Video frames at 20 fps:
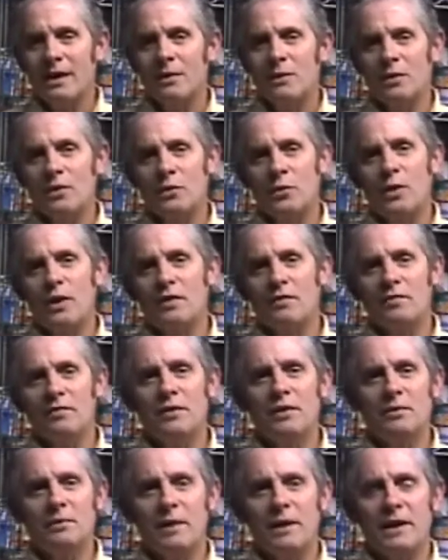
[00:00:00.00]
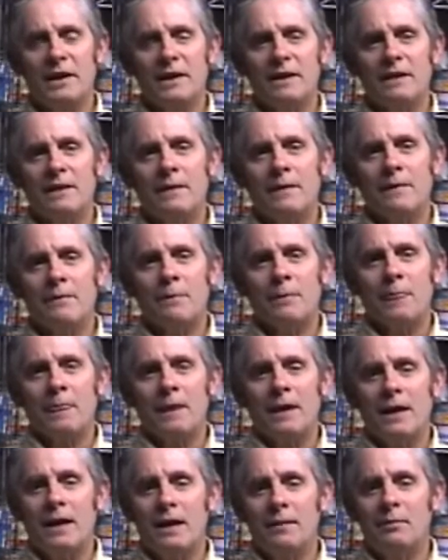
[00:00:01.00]
with Weld Food Bank.
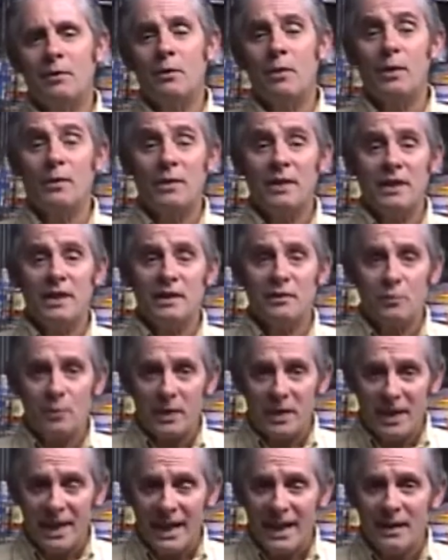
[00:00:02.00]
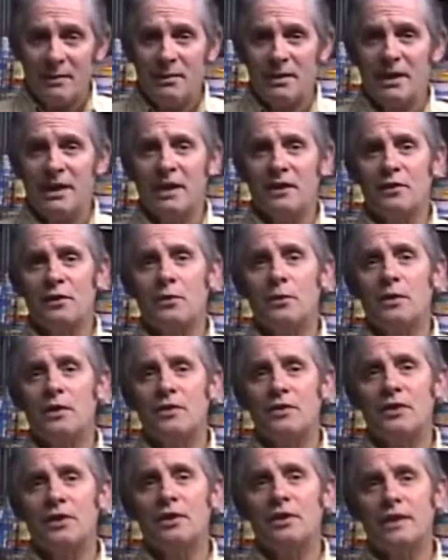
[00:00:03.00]
But what we did is we came together
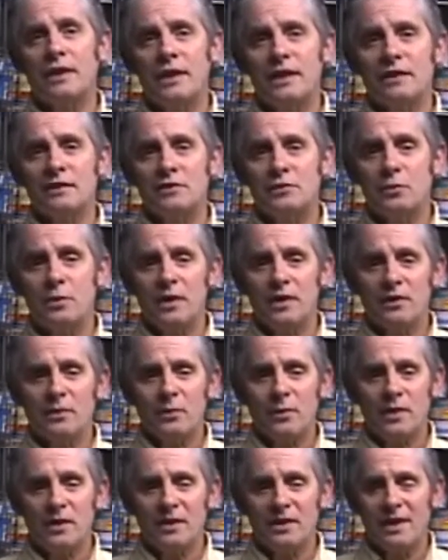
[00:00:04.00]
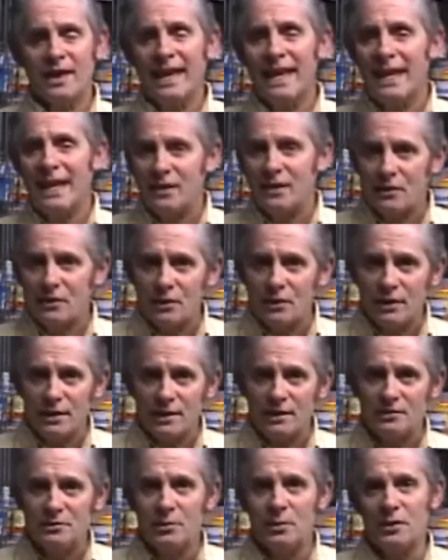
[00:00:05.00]
with turkeys, with canned
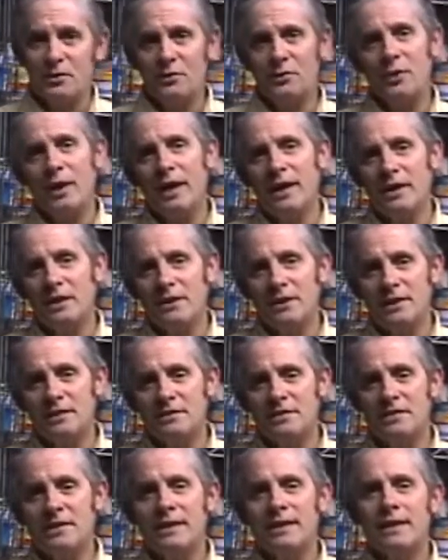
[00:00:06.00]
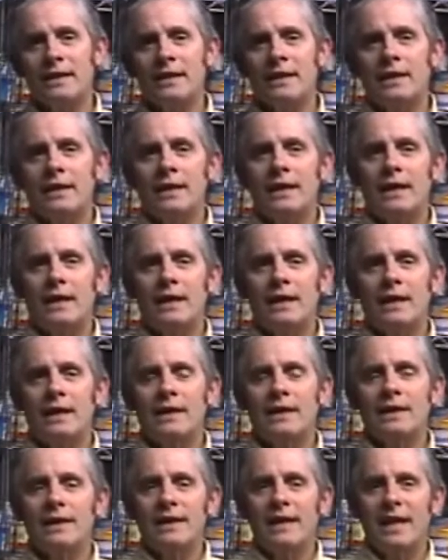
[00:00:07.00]
goods, with dry goods,
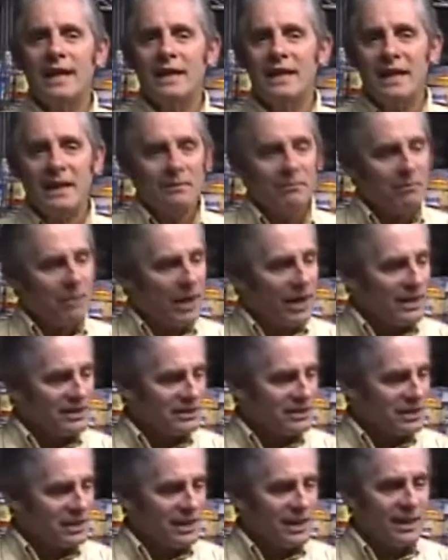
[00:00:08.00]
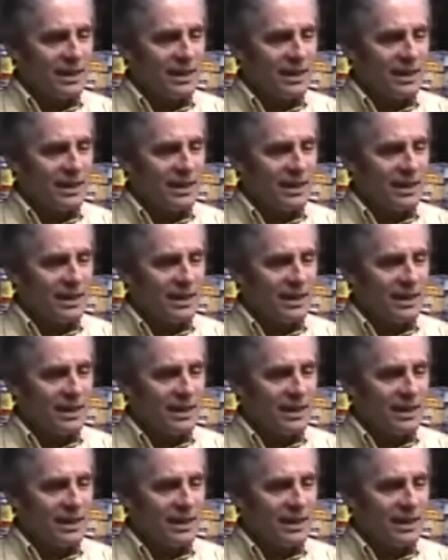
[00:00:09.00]
and boxed,